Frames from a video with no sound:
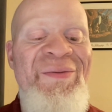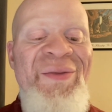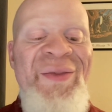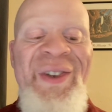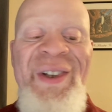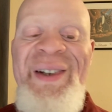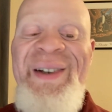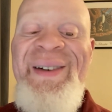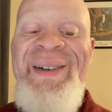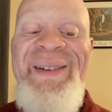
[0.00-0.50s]

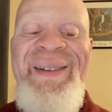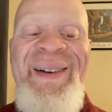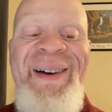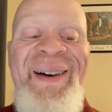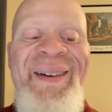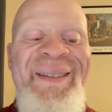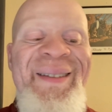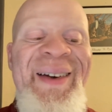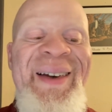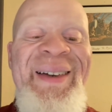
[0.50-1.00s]
You know
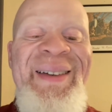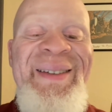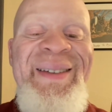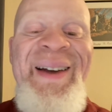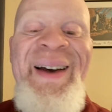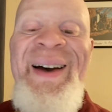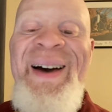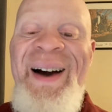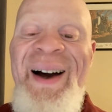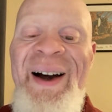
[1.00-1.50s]
what I mean?
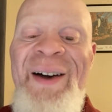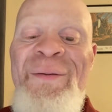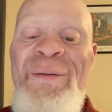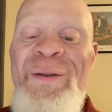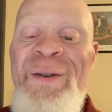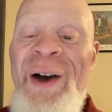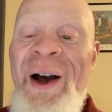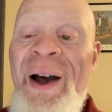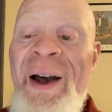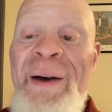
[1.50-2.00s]

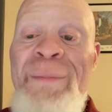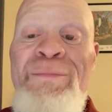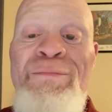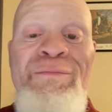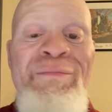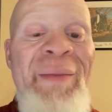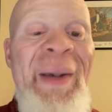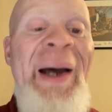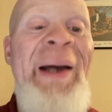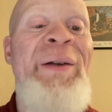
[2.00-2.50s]
And I
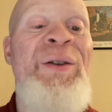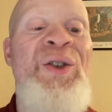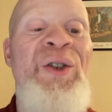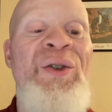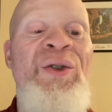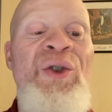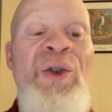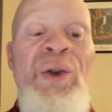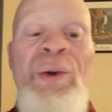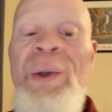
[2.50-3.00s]

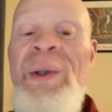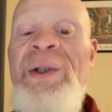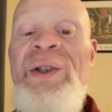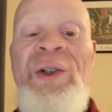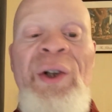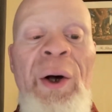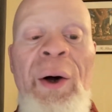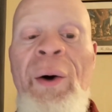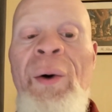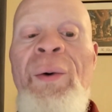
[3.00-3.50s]
imagine you were
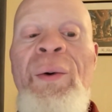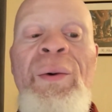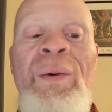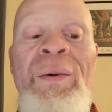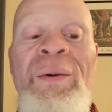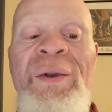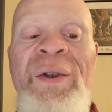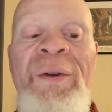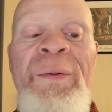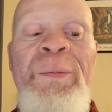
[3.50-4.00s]

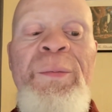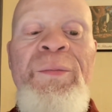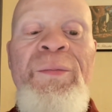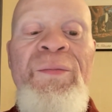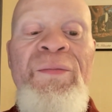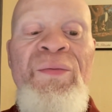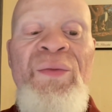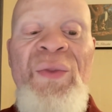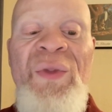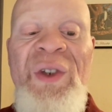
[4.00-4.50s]
told
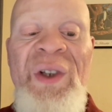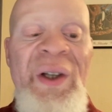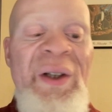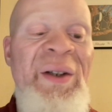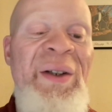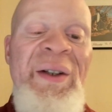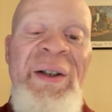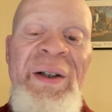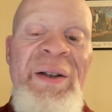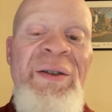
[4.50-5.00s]
in
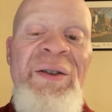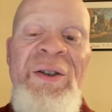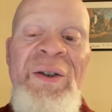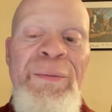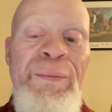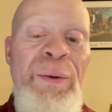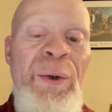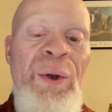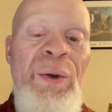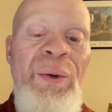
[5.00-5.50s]
the
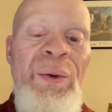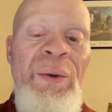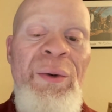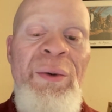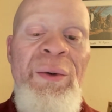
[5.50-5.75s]
interview,